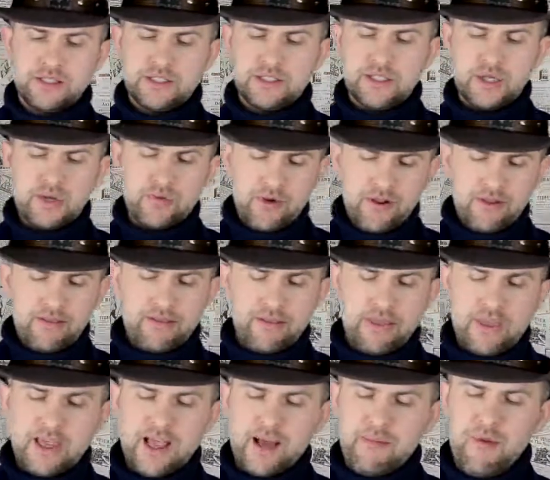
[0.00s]
Do you really
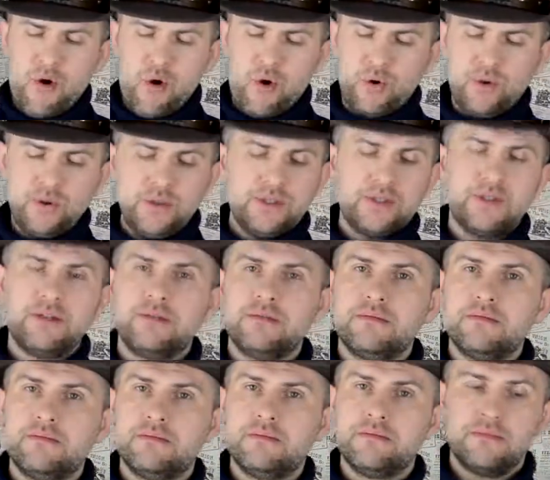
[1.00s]
think I'm old?
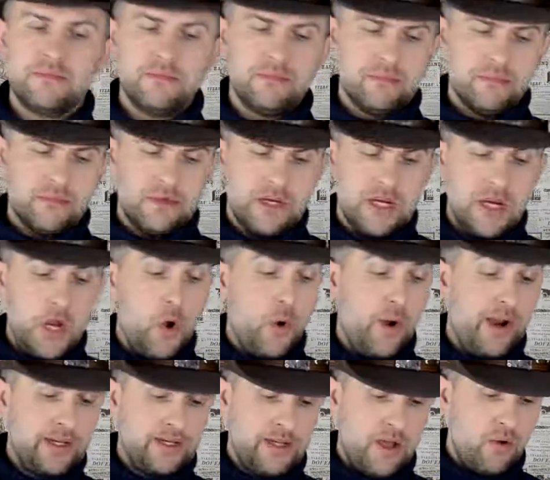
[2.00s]

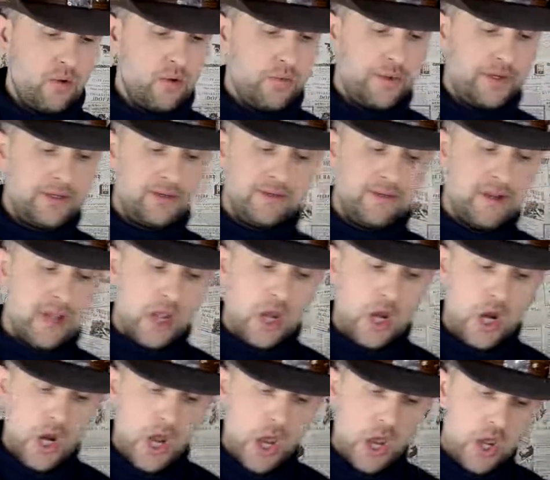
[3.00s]
No, I don't, but
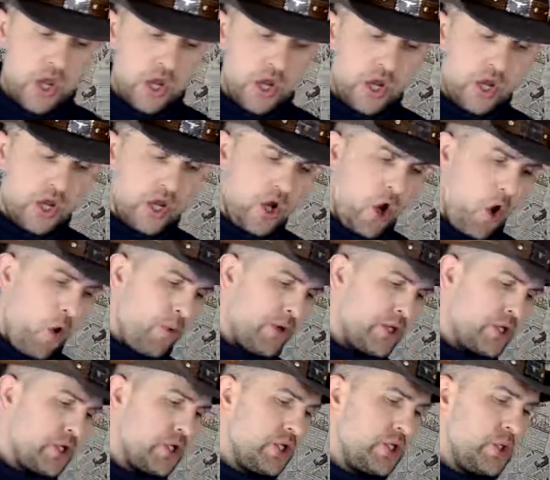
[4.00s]
you know
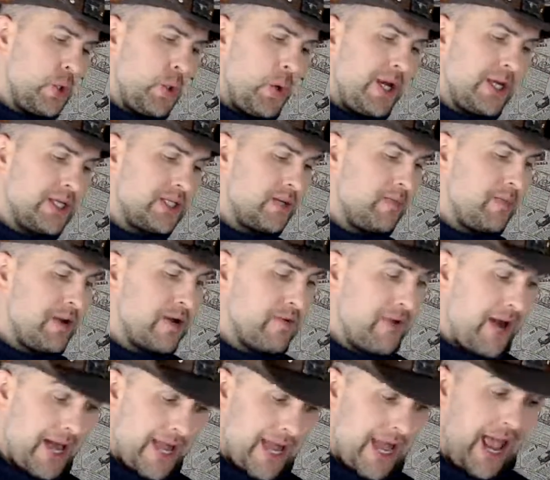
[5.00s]
what you're doing to me
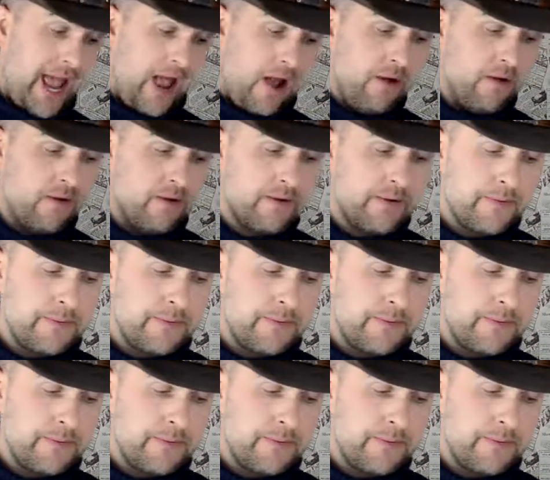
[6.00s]
right now?